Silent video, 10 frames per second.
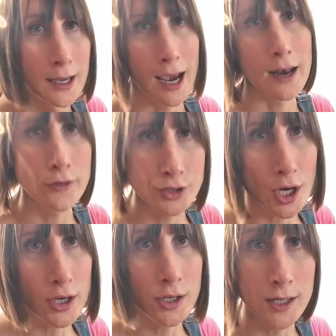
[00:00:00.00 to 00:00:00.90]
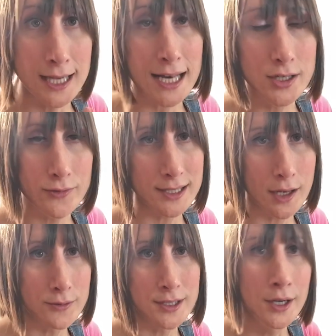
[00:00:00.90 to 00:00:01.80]
and I'll show you the end
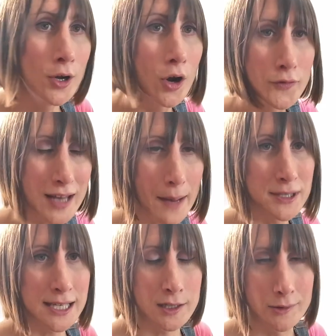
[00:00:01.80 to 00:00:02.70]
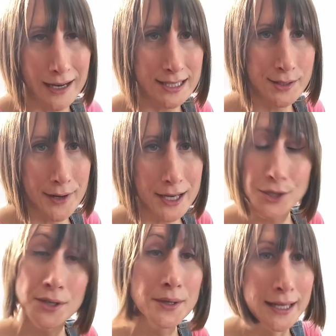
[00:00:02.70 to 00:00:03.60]
result of that particular
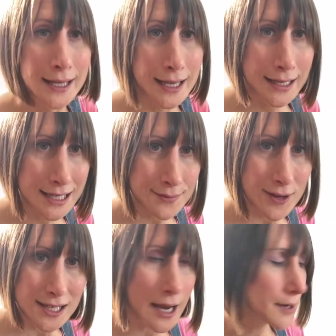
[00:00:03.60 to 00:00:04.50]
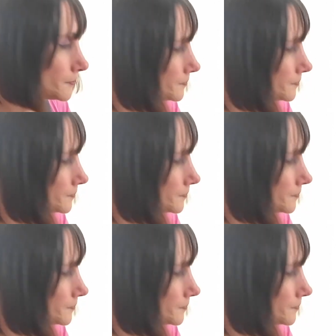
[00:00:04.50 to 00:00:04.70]
restoration in this video.